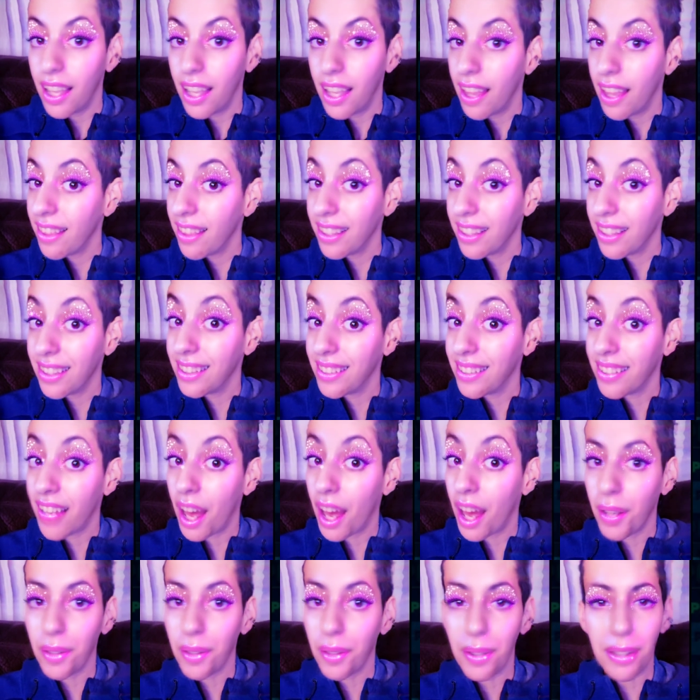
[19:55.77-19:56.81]
This is
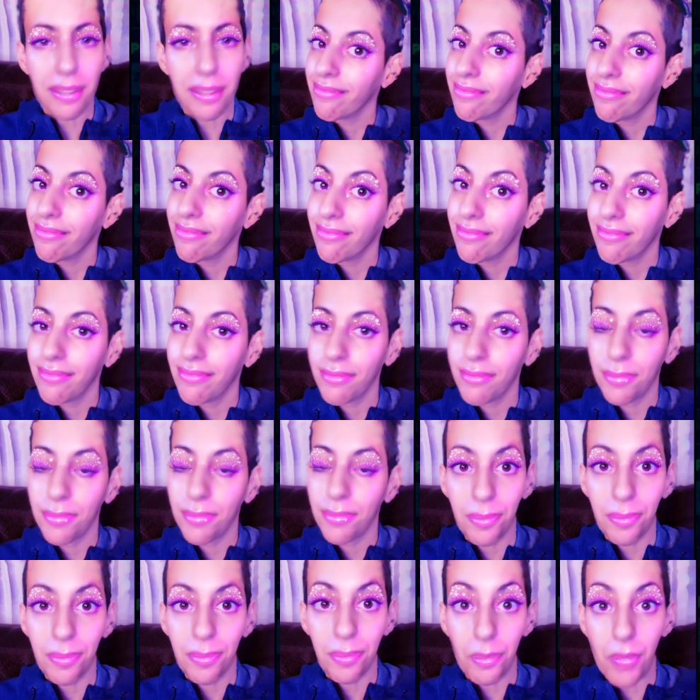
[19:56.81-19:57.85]

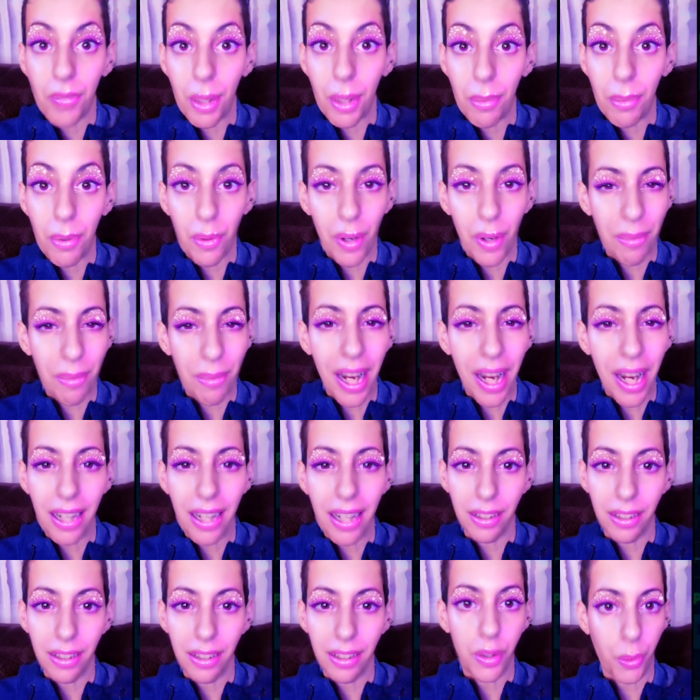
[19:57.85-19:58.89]
maybe around my eyes
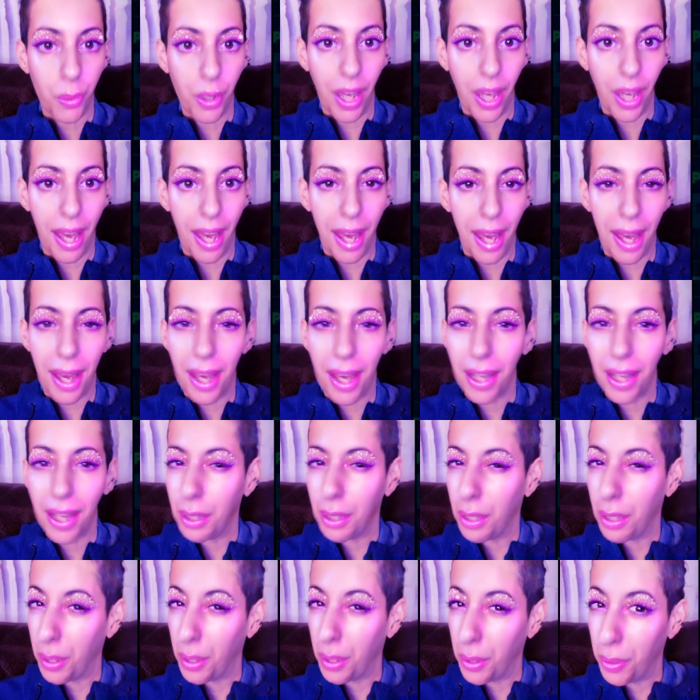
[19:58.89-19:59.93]
it's okay, a
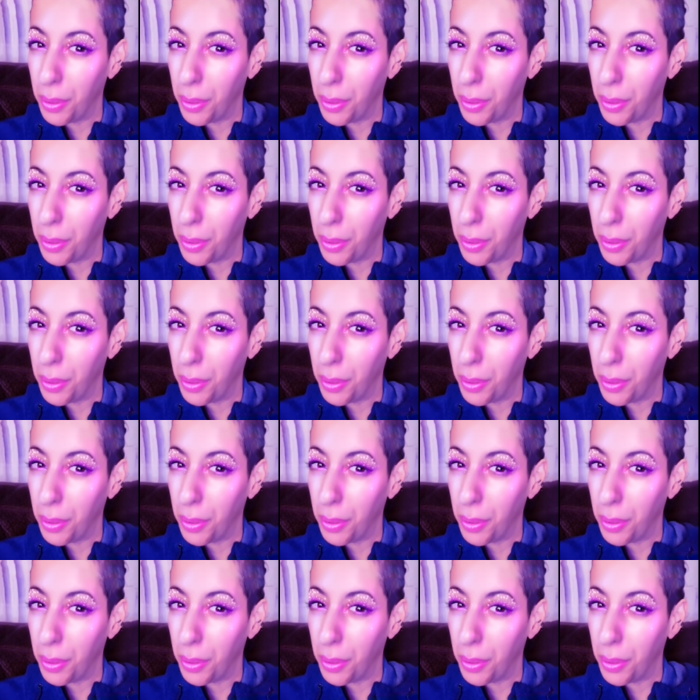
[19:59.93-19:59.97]
little,